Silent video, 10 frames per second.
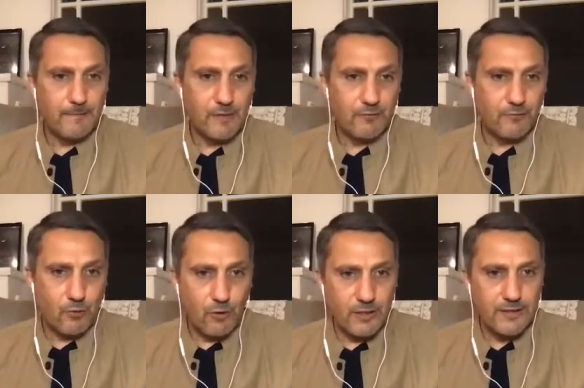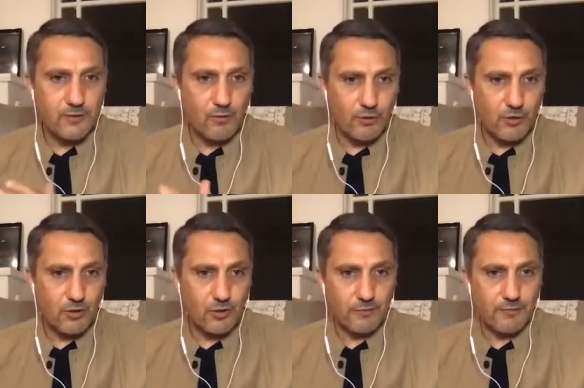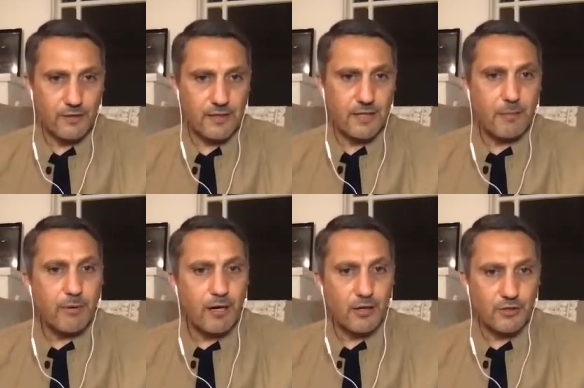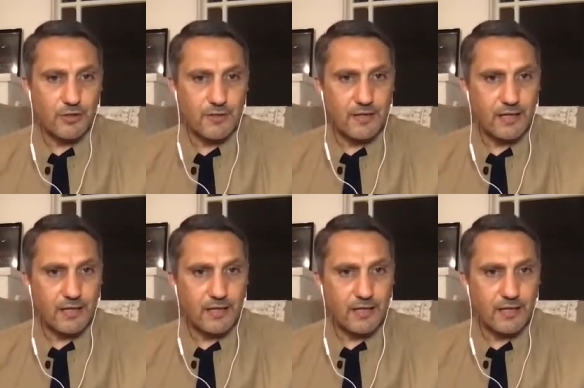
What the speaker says: Freud's notion of the subconscious